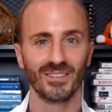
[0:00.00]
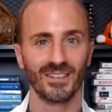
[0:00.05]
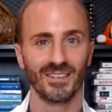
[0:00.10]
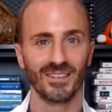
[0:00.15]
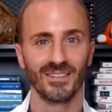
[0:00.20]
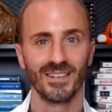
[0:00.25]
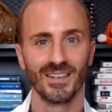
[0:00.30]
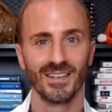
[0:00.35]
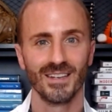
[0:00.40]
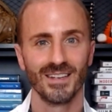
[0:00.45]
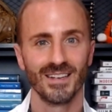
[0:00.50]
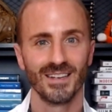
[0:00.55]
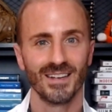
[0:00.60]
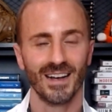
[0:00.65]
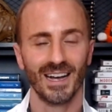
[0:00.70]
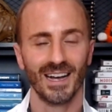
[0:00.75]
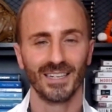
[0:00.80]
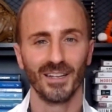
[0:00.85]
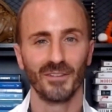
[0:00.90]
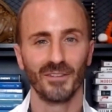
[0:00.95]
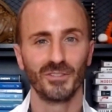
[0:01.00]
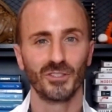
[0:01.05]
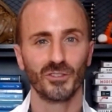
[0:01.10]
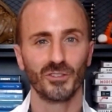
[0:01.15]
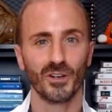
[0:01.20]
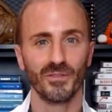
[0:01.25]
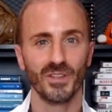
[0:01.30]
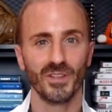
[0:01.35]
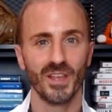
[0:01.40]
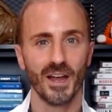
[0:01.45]
And I'd love to
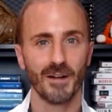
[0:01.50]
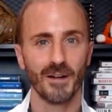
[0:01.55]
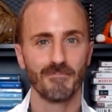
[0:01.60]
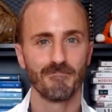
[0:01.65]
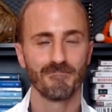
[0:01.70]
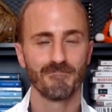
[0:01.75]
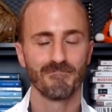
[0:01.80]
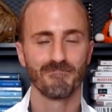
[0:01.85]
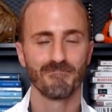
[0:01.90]
serve you there.